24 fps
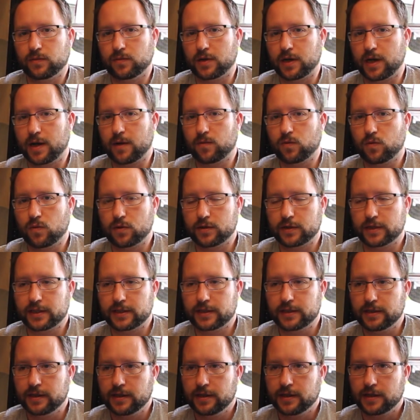what I wanted.
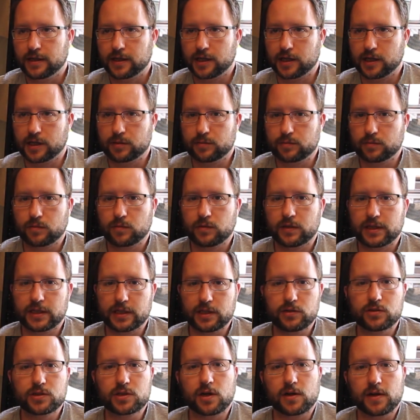Then
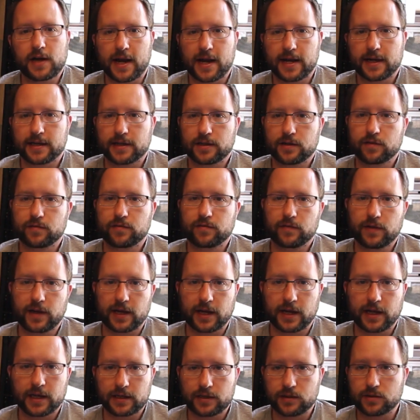you start adding your
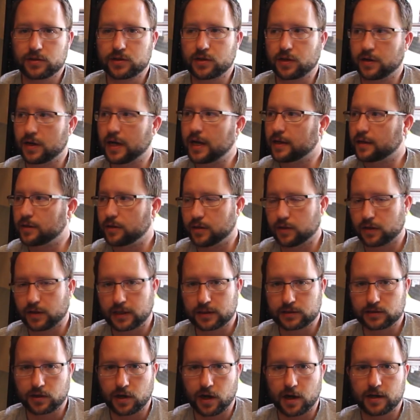fan, you start adding your
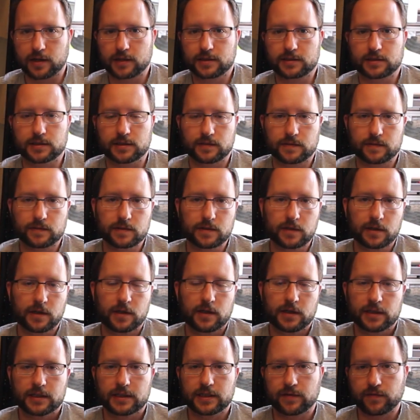electronics and
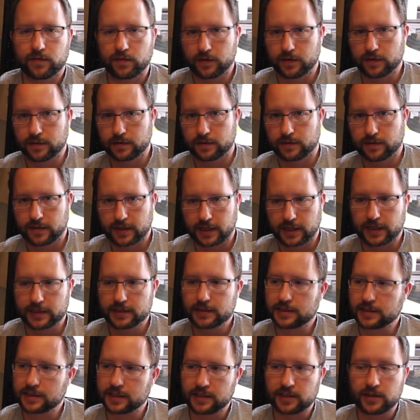different
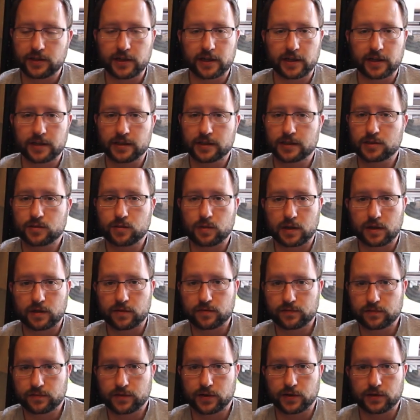things, and then you get into
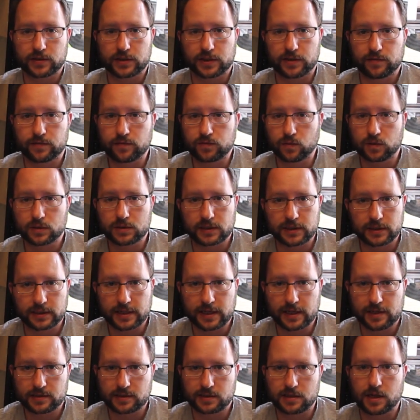$12,000, $13,000,
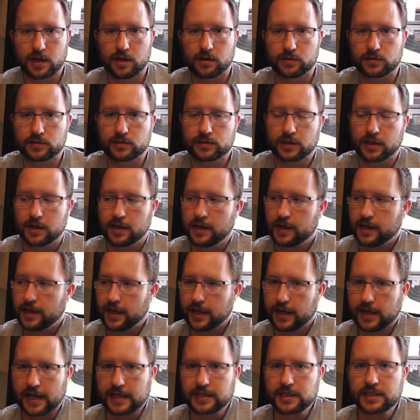$14,000,
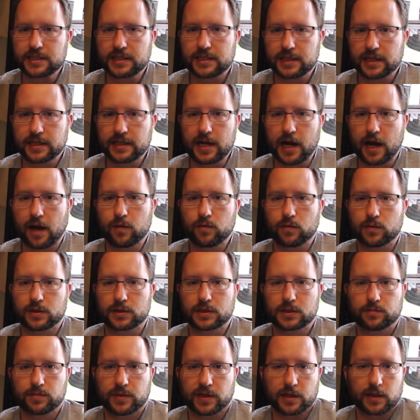and I just did not want
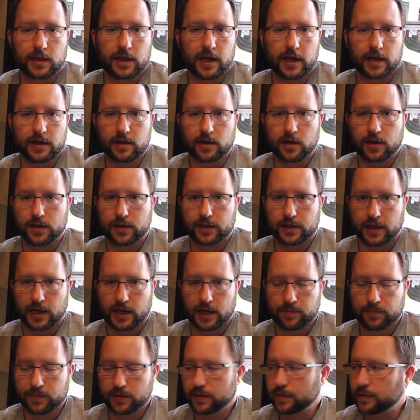to spend that on a
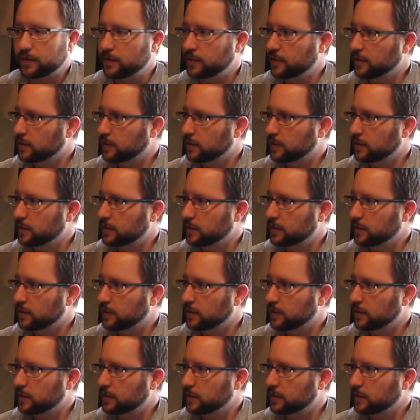camper.